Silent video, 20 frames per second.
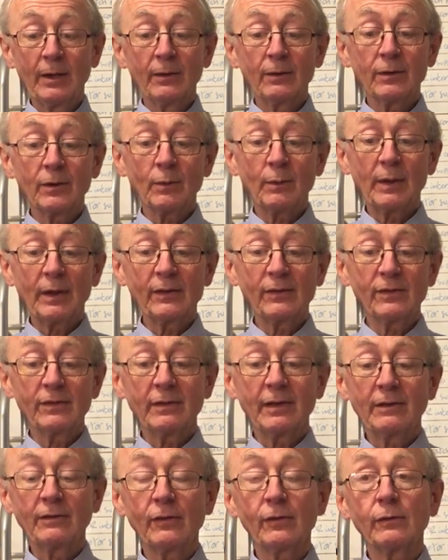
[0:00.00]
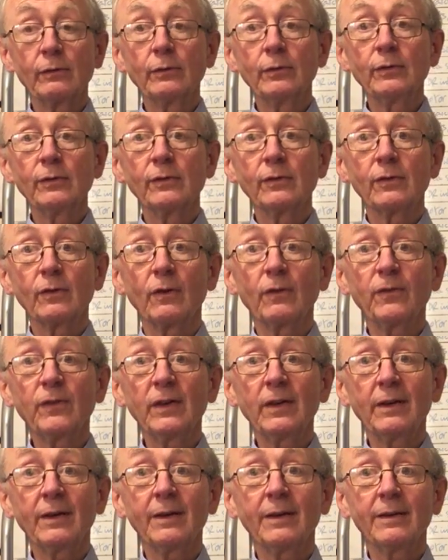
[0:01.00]
otherwise it just loosens off
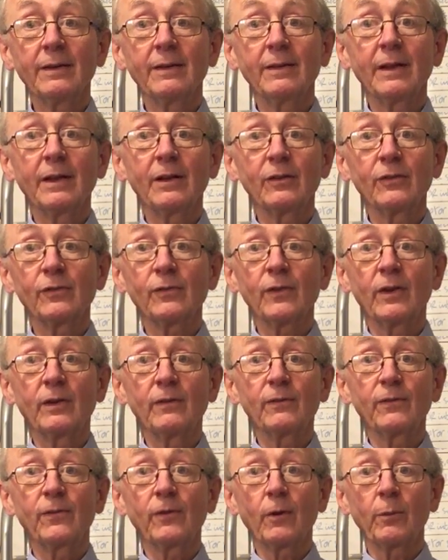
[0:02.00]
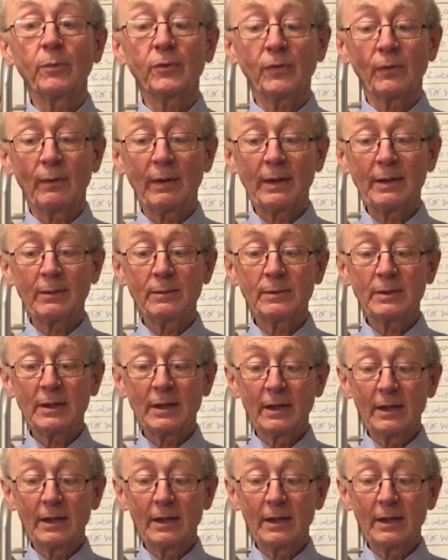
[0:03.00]
here and then it flops around.